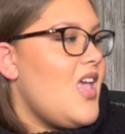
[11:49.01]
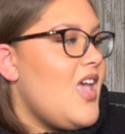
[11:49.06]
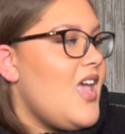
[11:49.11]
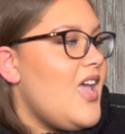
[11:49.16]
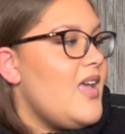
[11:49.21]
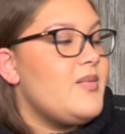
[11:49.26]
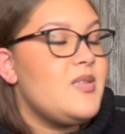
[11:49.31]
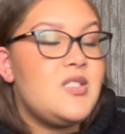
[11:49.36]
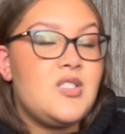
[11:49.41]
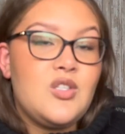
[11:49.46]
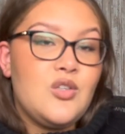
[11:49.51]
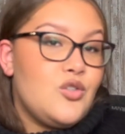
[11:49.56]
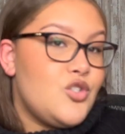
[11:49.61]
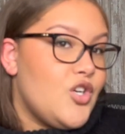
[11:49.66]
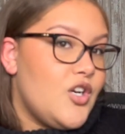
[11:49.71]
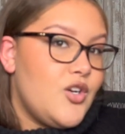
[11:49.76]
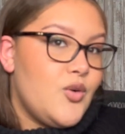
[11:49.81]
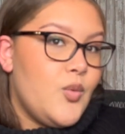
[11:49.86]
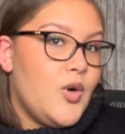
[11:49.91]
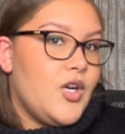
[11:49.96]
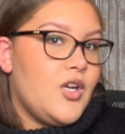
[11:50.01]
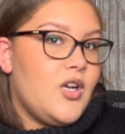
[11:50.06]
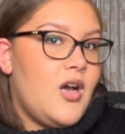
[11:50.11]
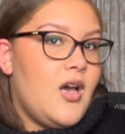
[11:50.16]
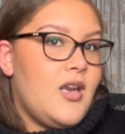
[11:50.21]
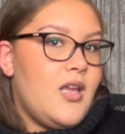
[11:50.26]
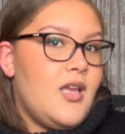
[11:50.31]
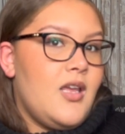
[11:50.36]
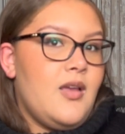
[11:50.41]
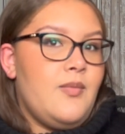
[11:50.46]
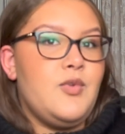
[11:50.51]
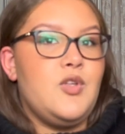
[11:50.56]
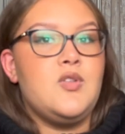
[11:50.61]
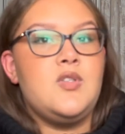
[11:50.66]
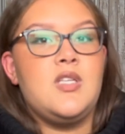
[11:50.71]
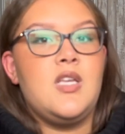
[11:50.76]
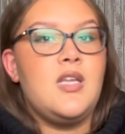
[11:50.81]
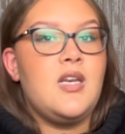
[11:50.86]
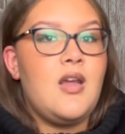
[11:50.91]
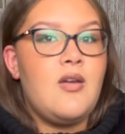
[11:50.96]
am still trying to work on it. I'm
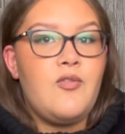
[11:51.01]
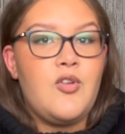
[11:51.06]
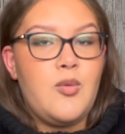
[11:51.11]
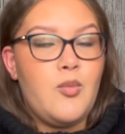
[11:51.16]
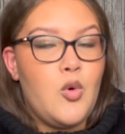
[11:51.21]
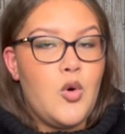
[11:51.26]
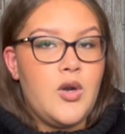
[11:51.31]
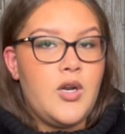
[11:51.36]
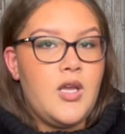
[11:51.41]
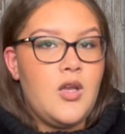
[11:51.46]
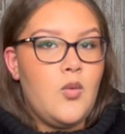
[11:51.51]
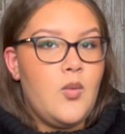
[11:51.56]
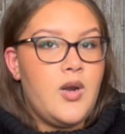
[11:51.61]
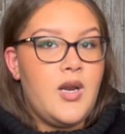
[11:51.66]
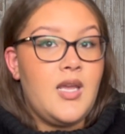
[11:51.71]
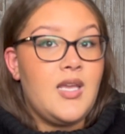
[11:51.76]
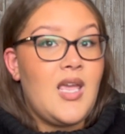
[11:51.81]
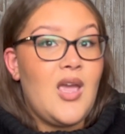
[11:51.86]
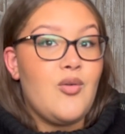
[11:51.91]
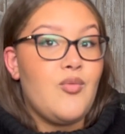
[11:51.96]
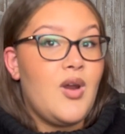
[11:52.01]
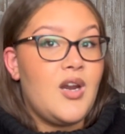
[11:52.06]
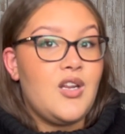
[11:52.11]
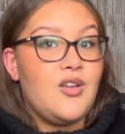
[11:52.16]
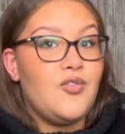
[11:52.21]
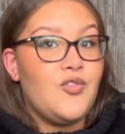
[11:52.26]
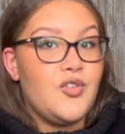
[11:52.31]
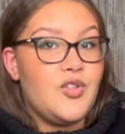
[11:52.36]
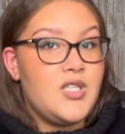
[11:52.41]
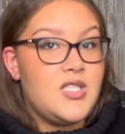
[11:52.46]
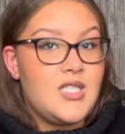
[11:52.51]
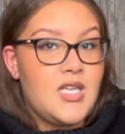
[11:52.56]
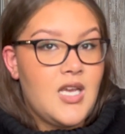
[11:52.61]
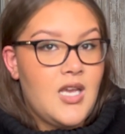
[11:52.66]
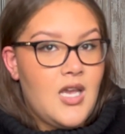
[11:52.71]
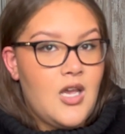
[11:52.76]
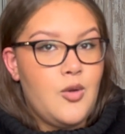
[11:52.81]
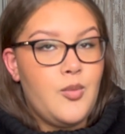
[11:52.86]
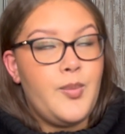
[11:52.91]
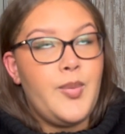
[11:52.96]
using it every morning when I get ready for the day.
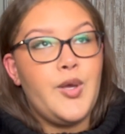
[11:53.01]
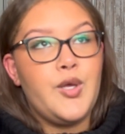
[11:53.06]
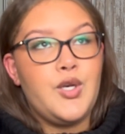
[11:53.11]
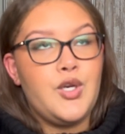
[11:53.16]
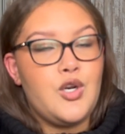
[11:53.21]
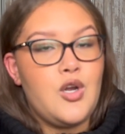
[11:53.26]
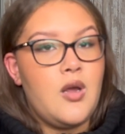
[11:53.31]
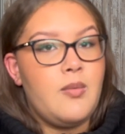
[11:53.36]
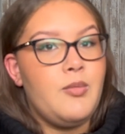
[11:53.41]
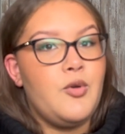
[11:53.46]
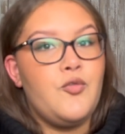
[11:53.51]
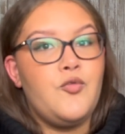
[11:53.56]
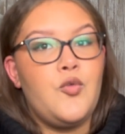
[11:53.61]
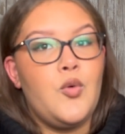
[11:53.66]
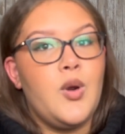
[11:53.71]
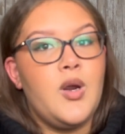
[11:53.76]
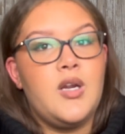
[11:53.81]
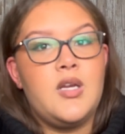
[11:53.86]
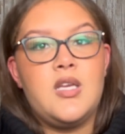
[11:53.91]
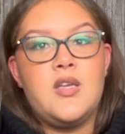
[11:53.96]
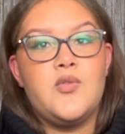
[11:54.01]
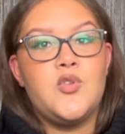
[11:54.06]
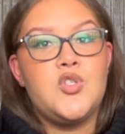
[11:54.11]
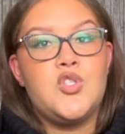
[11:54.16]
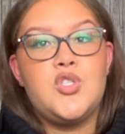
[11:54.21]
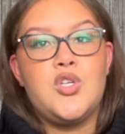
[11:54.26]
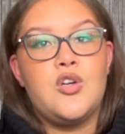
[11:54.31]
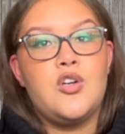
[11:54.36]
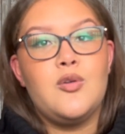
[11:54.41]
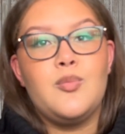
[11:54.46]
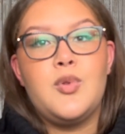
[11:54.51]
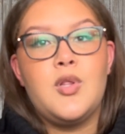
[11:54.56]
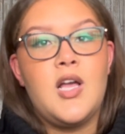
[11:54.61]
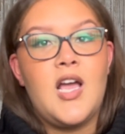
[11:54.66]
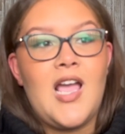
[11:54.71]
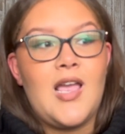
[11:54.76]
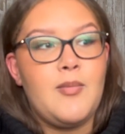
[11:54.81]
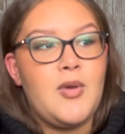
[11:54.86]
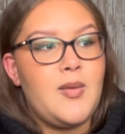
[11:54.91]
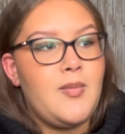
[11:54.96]
I'll put it on before I even start
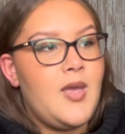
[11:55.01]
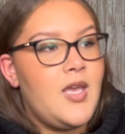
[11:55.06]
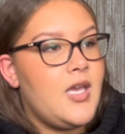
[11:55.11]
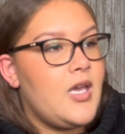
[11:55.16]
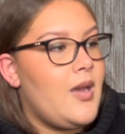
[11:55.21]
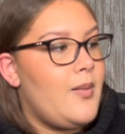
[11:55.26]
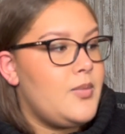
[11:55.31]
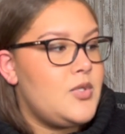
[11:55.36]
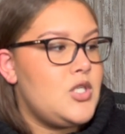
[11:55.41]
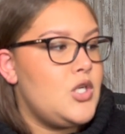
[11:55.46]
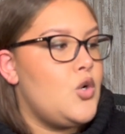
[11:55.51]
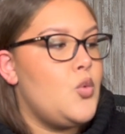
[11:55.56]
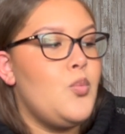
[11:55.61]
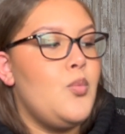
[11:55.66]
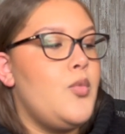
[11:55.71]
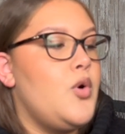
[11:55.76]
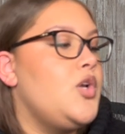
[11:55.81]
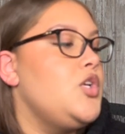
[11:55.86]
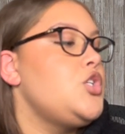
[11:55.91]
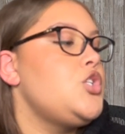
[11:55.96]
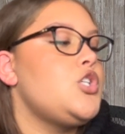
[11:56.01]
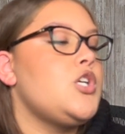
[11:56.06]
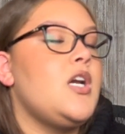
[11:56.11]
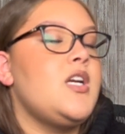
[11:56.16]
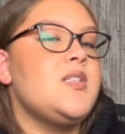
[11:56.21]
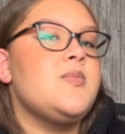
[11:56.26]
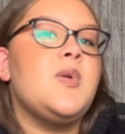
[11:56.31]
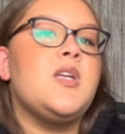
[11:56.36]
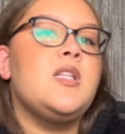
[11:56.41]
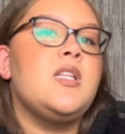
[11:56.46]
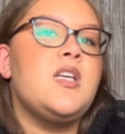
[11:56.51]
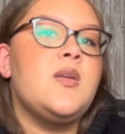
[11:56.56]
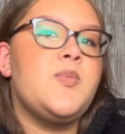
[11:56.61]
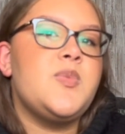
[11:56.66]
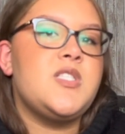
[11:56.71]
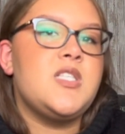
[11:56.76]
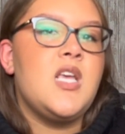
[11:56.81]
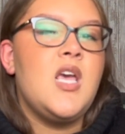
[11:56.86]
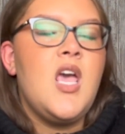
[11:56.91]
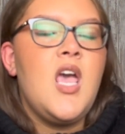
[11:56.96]
applying my makeup to moisturize my
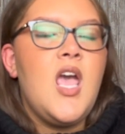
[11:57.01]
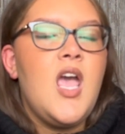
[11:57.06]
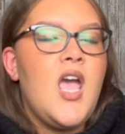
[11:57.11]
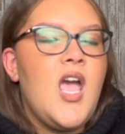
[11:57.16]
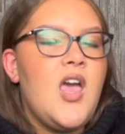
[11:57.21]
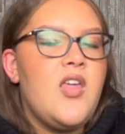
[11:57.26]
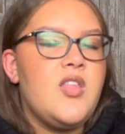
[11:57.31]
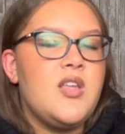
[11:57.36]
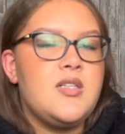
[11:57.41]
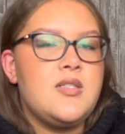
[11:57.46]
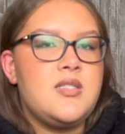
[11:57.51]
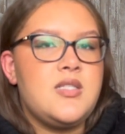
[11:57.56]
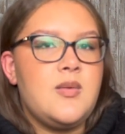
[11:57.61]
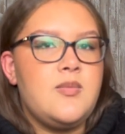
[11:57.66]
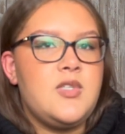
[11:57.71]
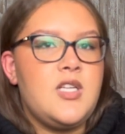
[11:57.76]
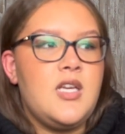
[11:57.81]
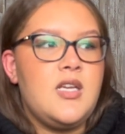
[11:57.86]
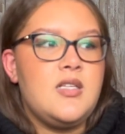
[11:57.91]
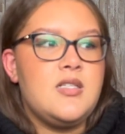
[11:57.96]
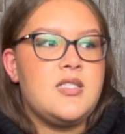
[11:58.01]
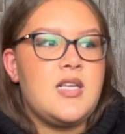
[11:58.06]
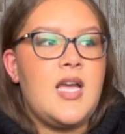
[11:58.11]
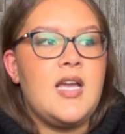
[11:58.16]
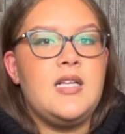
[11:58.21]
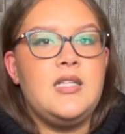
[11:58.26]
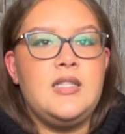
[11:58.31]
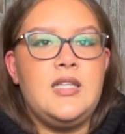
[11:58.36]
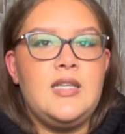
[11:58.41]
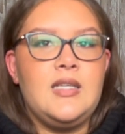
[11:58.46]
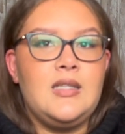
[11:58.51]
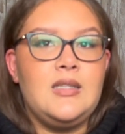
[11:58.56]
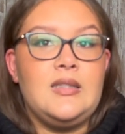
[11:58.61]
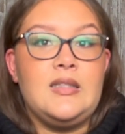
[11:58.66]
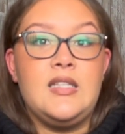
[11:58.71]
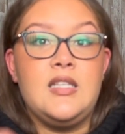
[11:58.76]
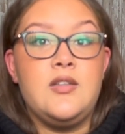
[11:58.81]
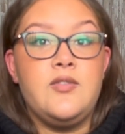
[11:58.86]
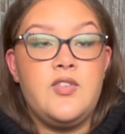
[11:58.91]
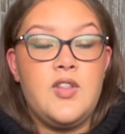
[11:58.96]
lips. And then some days I like
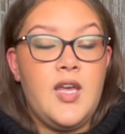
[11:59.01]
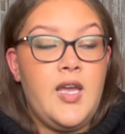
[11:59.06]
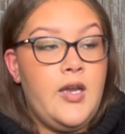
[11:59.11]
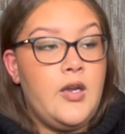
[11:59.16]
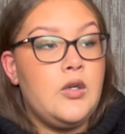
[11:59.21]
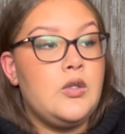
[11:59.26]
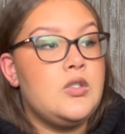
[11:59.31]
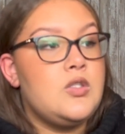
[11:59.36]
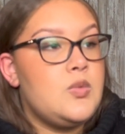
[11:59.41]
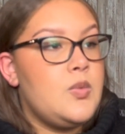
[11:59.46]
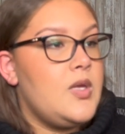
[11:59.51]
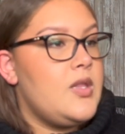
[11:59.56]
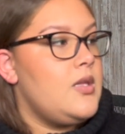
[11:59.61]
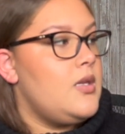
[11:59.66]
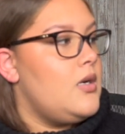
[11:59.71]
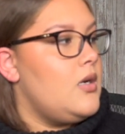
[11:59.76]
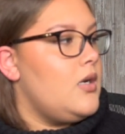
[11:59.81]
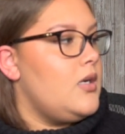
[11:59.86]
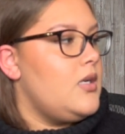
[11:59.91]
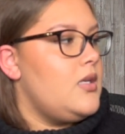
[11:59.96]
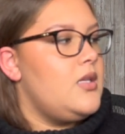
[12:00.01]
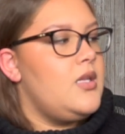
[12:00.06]
leave the house with it on, and